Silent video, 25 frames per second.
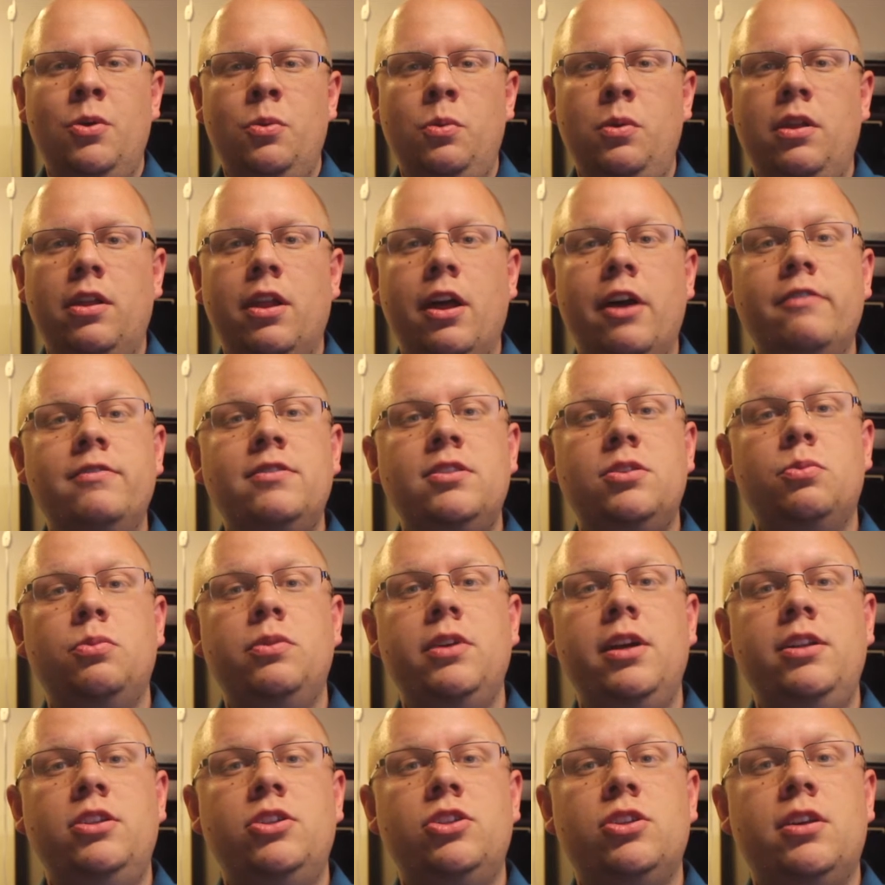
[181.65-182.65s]
We love to
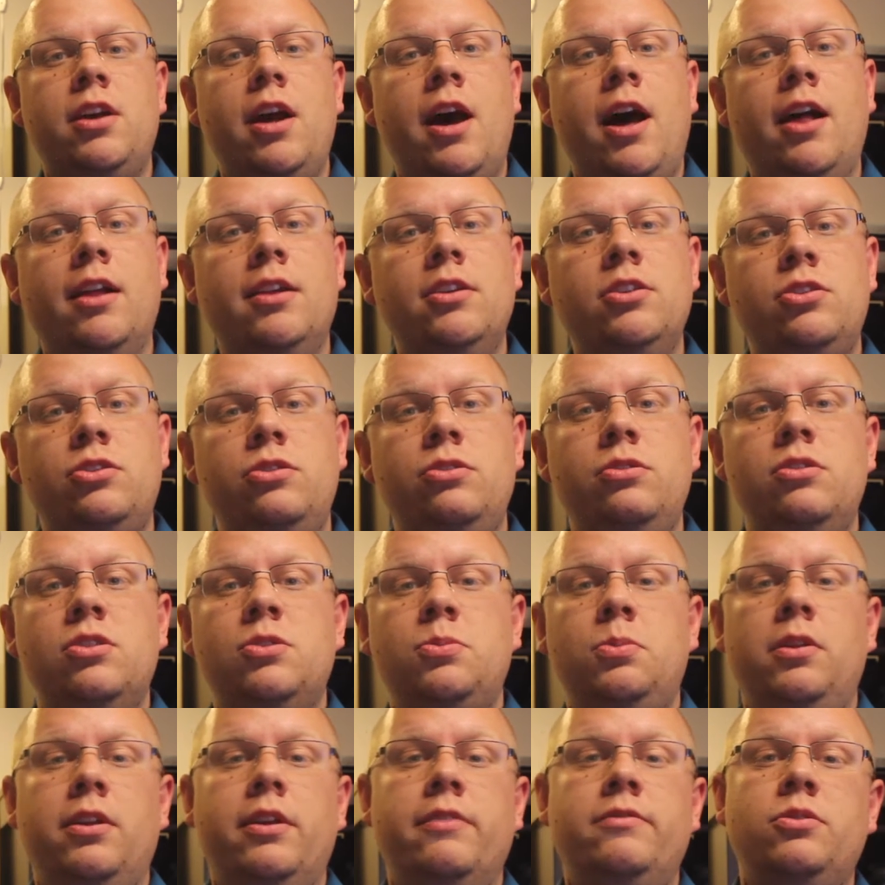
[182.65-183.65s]
reach college
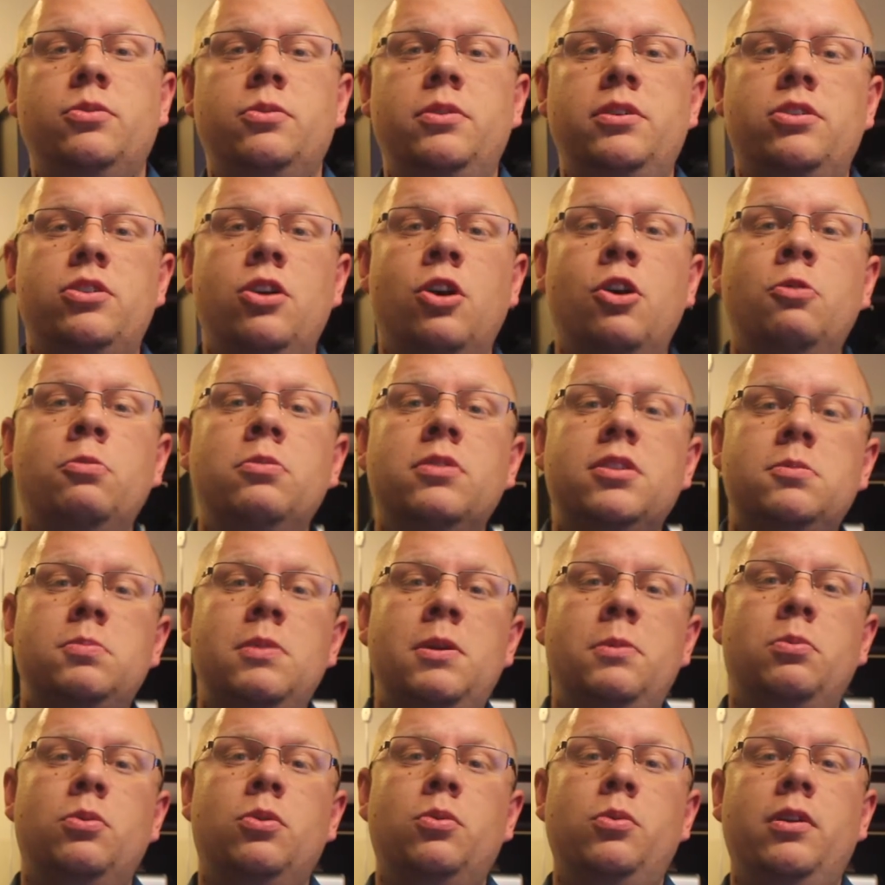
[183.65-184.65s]
students. We love to reach homeless
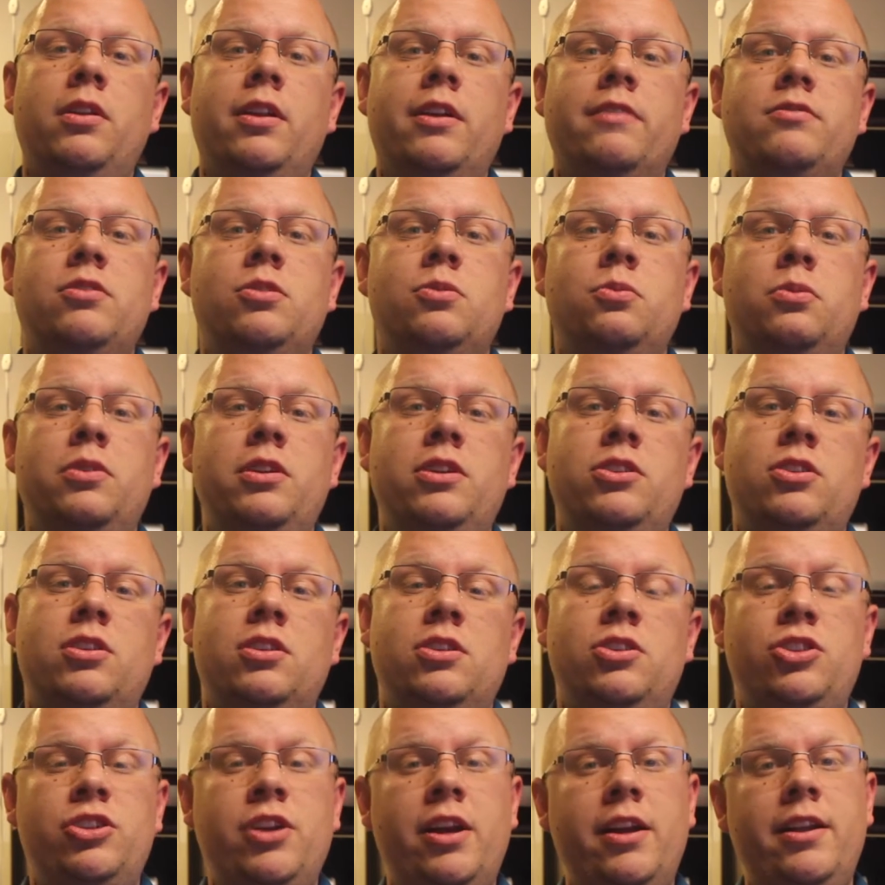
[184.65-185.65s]
people. We love to reach
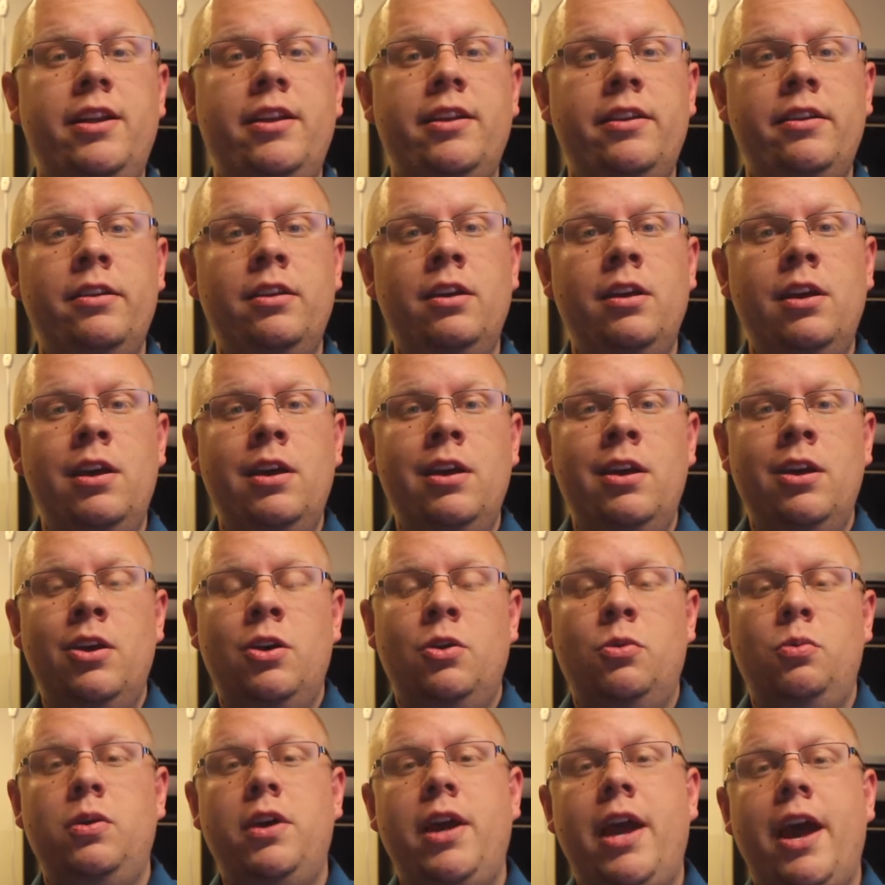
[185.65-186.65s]
the shut-in.
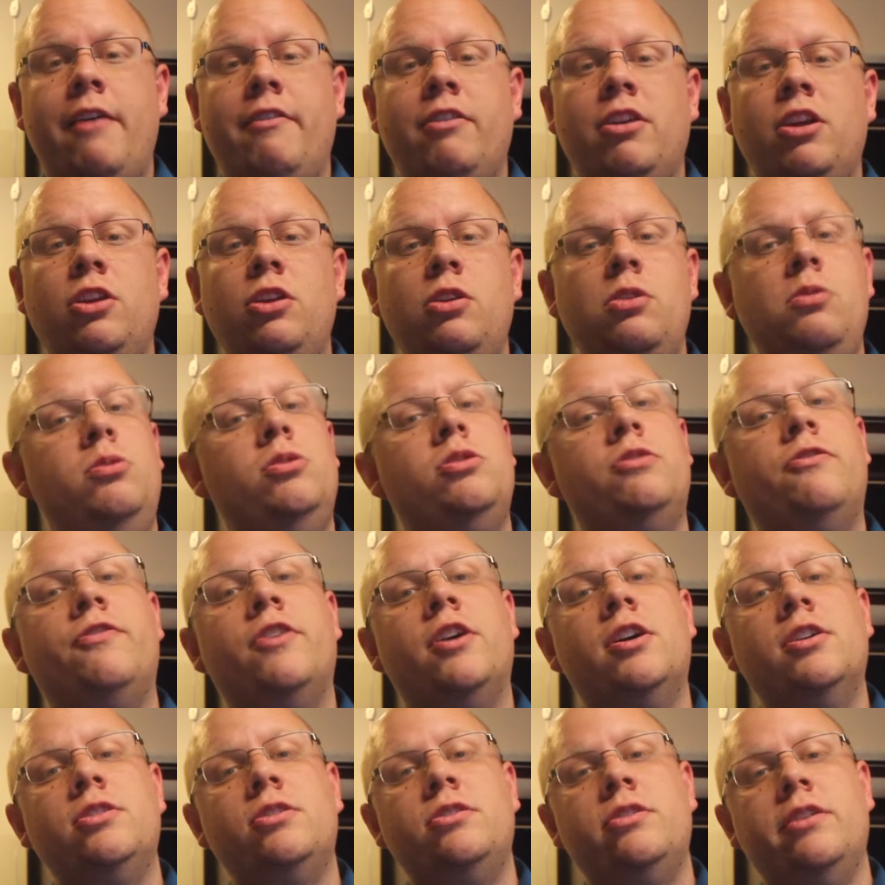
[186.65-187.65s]
We have a huge
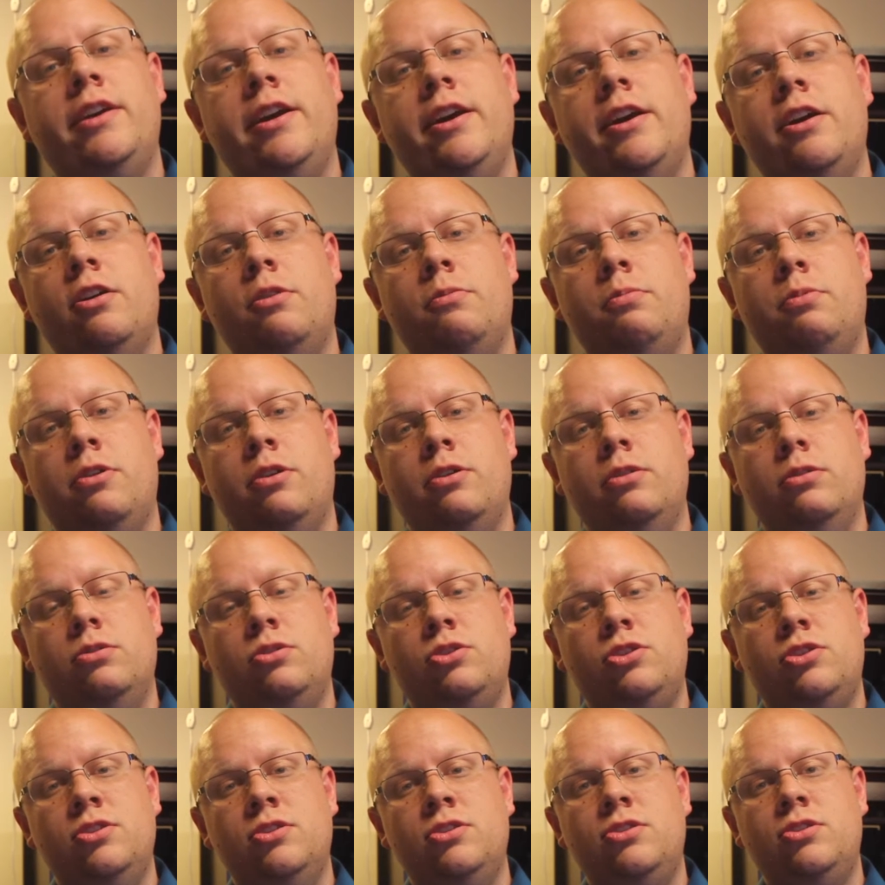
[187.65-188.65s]
foster care
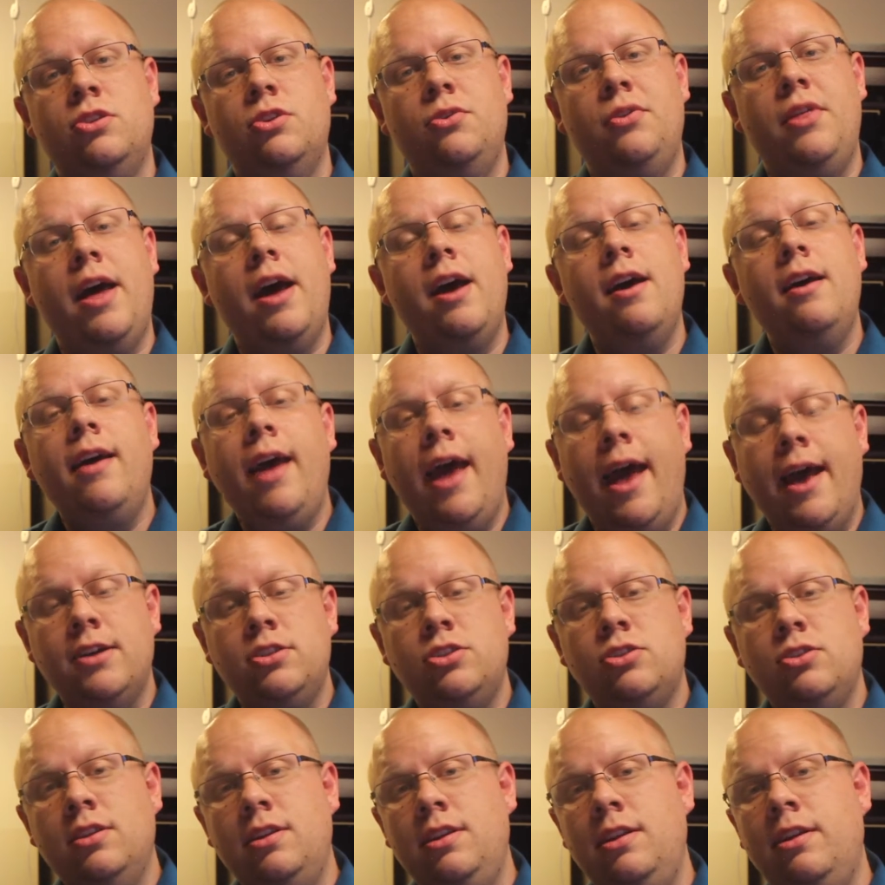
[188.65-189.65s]
approach. And so that
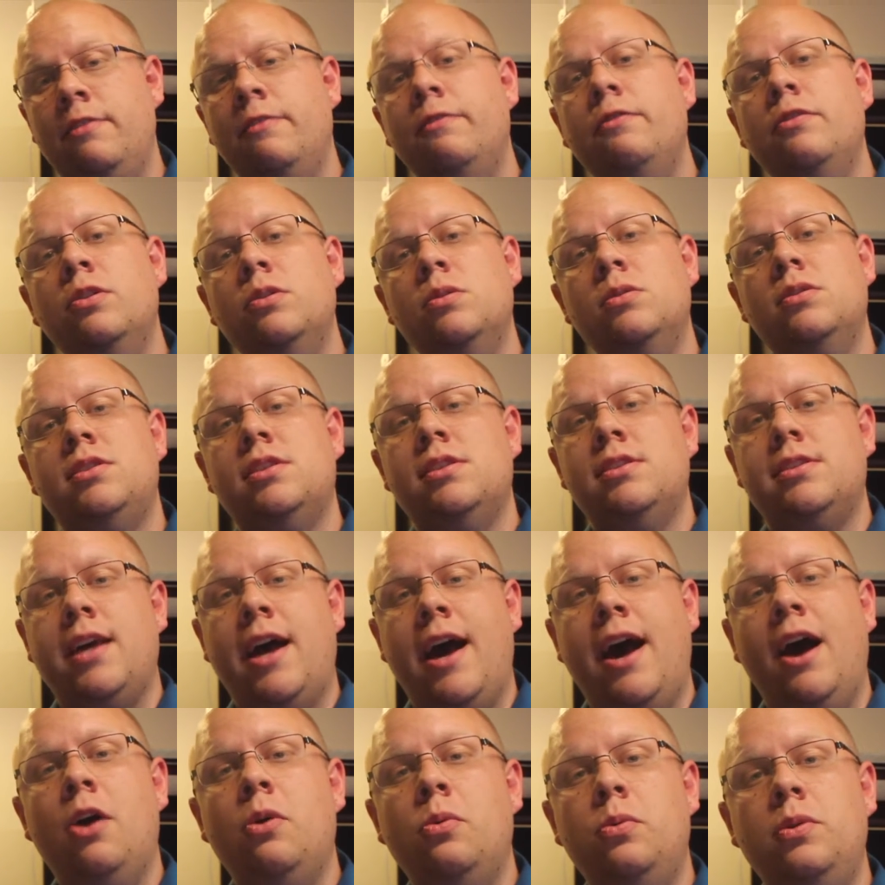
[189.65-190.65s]
actually influences
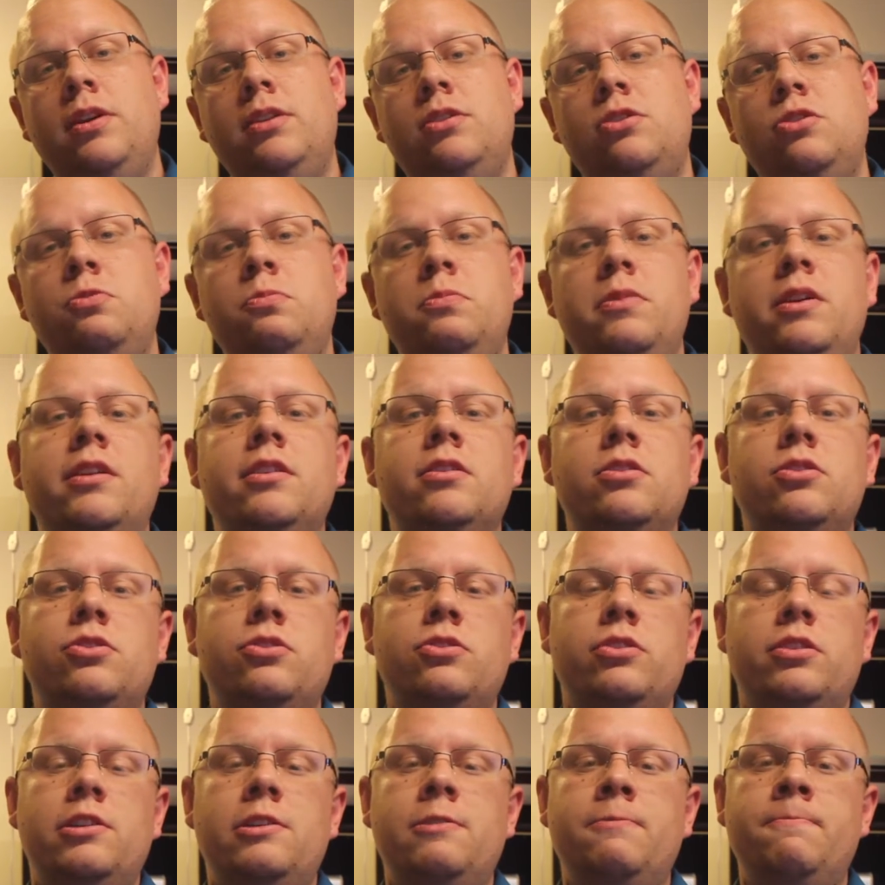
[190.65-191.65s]
how we do
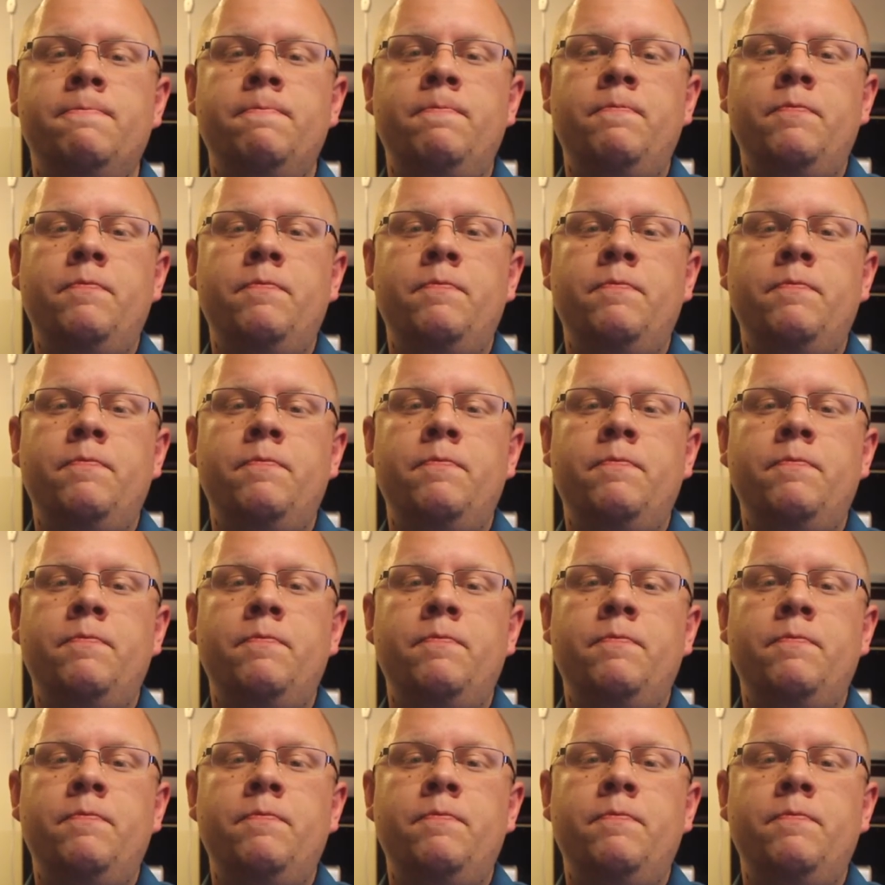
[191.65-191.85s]
ministry.